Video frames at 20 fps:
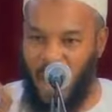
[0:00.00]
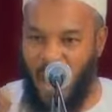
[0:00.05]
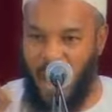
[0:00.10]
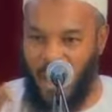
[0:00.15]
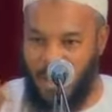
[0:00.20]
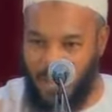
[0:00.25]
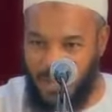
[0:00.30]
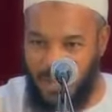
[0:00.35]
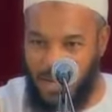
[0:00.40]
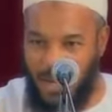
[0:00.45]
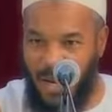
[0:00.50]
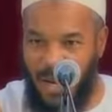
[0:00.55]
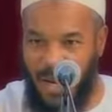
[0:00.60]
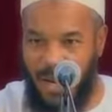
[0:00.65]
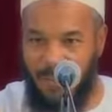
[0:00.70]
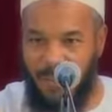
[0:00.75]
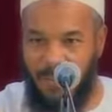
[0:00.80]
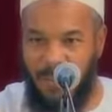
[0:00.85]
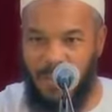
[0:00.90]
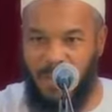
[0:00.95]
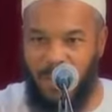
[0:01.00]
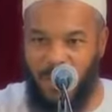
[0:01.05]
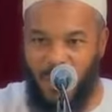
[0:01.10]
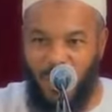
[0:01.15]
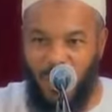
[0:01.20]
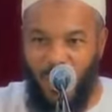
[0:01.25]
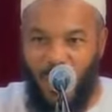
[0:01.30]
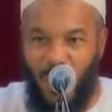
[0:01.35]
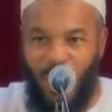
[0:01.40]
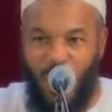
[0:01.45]
God is the hub.
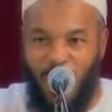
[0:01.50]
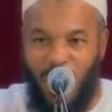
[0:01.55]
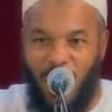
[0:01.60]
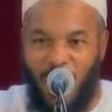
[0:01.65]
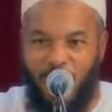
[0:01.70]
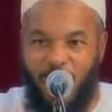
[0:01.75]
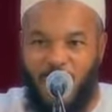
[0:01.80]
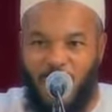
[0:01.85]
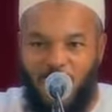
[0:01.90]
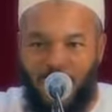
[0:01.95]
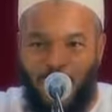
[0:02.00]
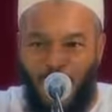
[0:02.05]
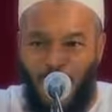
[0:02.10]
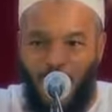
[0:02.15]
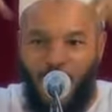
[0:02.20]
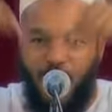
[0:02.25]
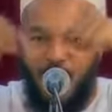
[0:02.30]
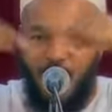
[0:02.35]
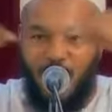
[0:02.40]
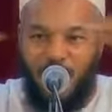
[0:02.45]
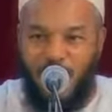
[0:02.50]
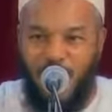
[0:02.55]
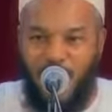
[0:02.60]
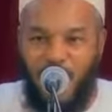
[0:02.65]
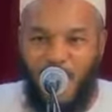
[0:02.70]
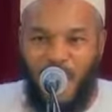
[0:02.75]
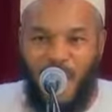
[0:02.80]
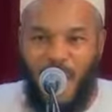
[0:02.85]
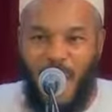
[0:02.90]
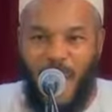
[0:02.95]
All of the spokes
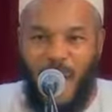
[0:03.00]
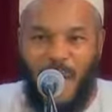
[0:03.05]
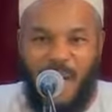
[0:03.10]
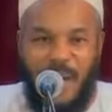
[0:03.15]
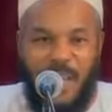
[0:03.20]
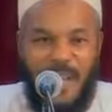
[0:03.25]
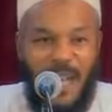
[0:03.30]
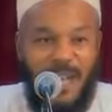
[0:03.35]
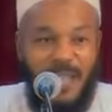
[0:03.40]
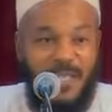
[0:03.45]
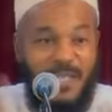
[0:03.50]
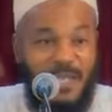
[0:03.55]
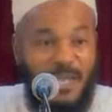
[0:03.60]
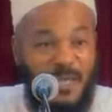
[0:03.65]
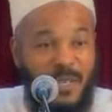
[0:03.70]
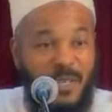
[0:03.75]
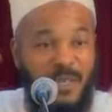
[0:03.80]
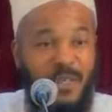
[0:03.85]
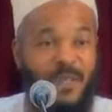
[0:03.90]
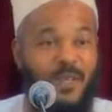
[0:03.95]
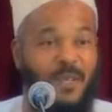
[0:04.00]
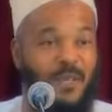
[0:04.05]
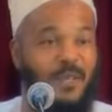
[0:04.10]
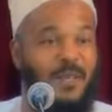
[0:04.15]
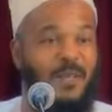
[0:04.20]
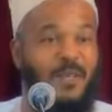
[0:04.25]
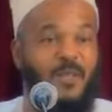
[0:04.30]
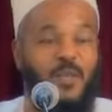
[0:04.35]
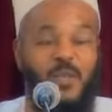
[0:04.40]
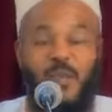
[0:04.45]
are connected
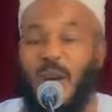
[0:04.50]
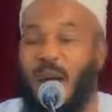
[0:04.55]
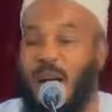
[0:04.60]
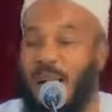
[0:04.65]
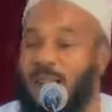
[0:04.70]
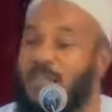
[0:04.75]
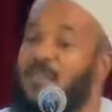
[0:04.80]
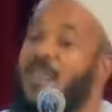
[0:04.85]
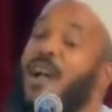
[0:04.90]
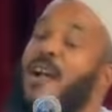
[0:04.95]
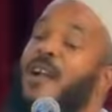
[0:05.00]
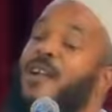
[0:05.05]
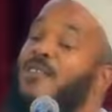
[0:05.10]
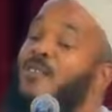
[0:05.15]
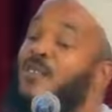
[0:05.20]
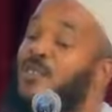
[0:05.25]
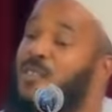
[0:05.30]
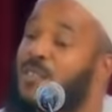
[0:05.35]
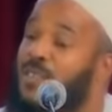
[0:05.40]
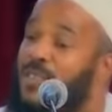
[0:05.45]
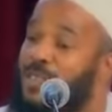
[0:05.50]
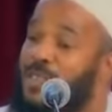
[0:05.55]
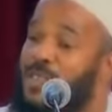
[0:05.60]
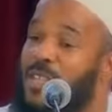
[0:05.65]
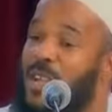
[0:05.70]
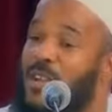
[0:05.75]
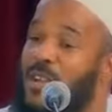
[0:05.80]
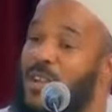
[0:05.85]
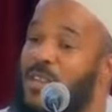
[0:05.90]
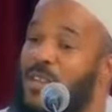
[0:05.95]
to God. As long as you're
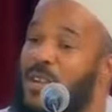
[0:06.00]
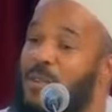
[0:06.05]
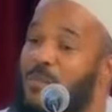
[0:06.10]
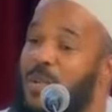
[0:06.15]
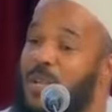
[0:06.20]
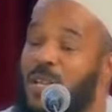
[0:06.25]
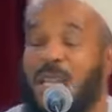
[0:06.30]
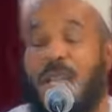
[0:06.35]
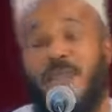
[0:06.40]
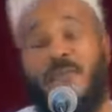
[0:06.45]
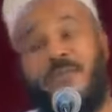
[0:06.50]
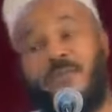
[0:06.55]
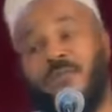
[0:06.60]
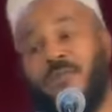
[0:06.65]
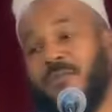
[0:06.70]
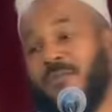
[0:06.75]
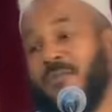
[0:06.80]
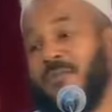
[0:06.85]
sincere in your belief,